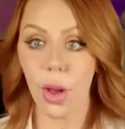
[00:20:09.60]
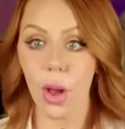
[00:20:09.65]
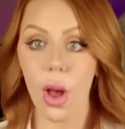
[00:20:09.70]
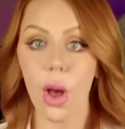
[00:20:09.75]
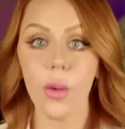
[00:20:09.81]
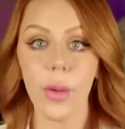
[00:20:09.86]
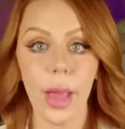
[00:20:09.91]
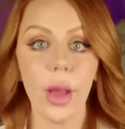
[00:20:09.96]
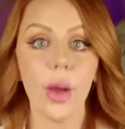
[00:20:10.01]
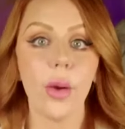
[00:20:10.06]

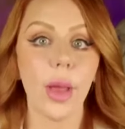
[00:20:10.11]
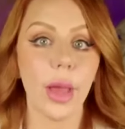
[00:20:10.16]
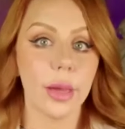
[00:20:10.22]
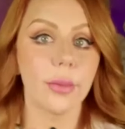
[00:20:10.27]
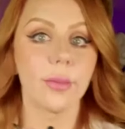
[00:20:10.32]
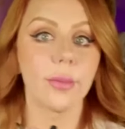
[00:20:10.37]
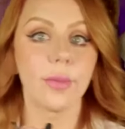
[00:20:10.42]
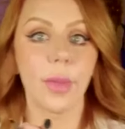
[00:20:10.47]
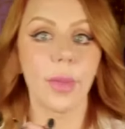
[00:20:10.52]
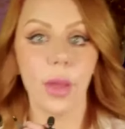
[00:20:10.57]
okay, okay.
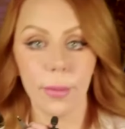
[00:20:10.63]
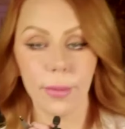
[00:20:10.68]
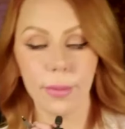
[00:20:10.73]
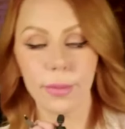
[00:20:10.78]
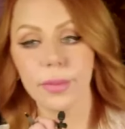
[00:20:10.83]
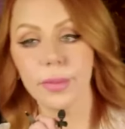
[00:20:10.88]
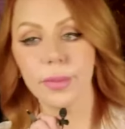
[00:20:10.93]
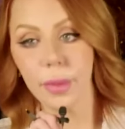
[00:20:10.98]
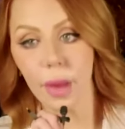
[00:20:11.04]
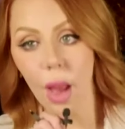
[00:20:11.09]

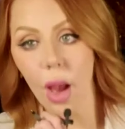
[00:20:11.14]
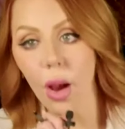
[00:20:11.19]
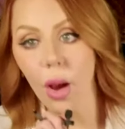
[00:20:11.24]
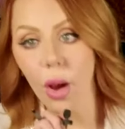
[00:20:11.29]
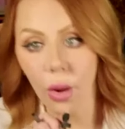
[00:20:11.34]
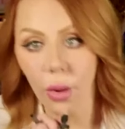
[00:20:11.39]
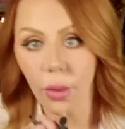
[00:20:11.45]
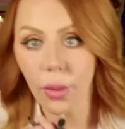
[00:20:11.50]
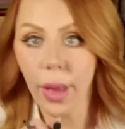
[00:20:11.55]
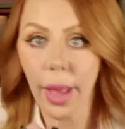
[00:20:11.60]

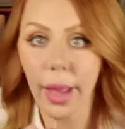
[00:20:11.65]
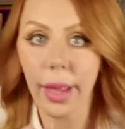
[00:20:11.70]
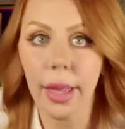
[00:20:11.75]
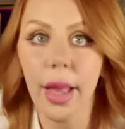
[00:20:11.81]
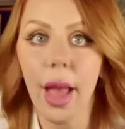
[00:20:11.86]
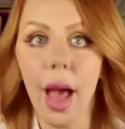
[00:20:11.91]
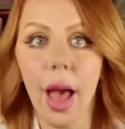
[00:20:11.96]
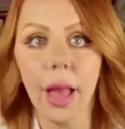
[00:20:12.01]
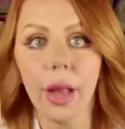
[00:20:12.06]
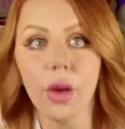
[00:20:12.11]
Okay,
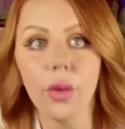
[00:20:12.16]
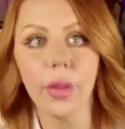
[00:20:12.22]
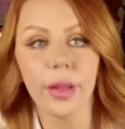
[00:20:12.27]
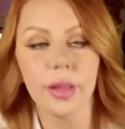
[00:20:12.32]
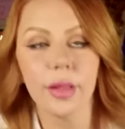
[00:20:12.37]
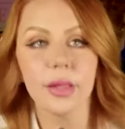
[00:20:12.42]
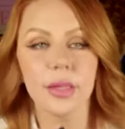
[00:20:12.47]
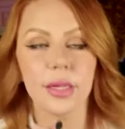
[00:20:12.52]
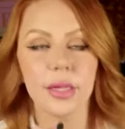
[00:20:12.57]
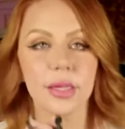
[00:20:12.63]
yeah, I go like
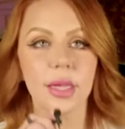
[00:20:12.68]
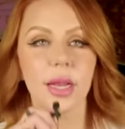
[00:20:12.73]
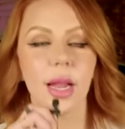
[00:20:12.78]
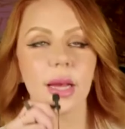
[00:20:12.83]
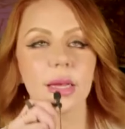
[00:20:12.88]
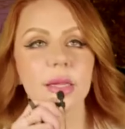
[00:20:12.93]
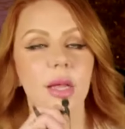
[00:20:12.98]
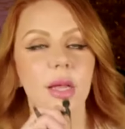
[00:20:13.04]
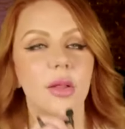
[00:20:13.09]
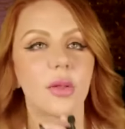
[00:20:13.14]
this. I said, I
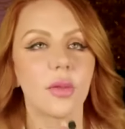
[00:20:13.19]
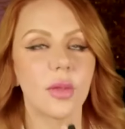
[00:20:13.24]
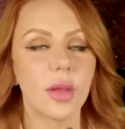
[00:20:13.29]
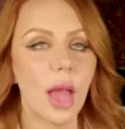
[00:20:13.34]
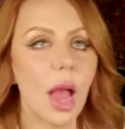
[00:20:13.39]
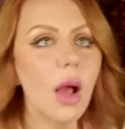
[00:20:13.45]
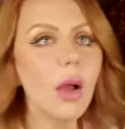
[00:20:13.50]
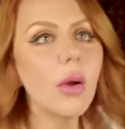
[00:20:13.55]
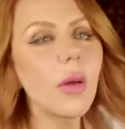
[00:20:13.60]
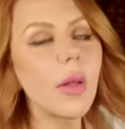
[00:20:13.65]
said, so the
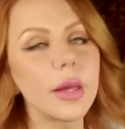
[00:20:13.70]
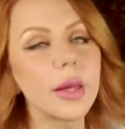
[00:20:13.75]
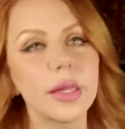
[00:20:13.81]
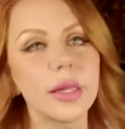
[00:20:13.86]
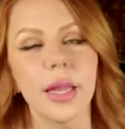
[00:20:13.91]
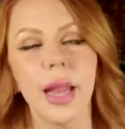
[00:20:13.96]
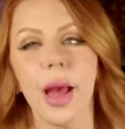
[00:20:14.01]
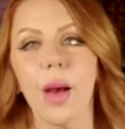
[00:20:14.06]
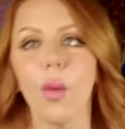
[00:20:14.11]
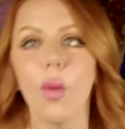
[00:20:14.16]
uncle, I
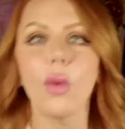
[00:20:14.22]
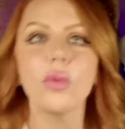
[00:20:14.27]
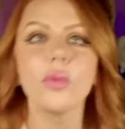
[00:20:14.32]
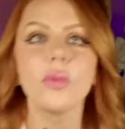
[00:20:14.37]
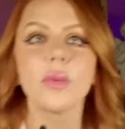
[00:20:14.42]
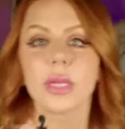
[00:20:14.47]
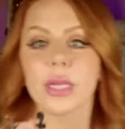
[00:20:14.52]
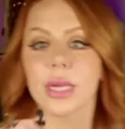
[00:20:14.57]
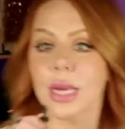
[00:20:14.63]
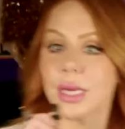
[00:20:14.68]
said, how old was he?